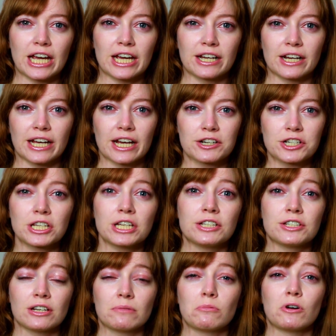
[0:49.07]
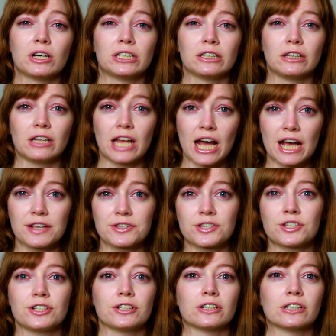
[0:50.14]
and I actually did one
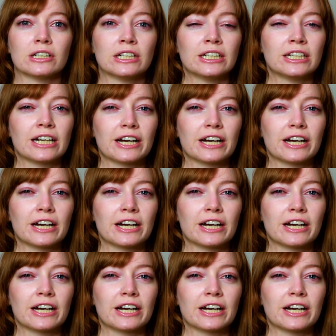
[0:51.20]
last year,